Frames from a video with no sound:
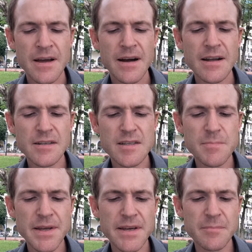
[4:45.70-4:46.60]

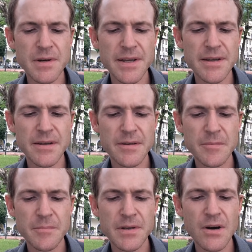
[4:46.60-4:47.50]
Unspeakably,
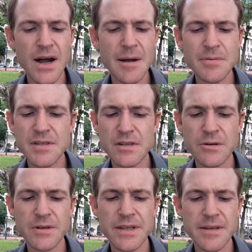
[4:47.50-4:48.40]
but not
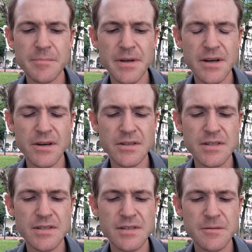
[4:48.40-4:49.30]
absolutely,
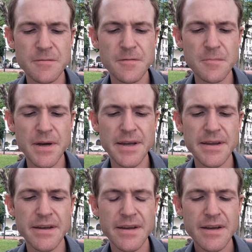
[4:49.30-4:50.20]
because for me,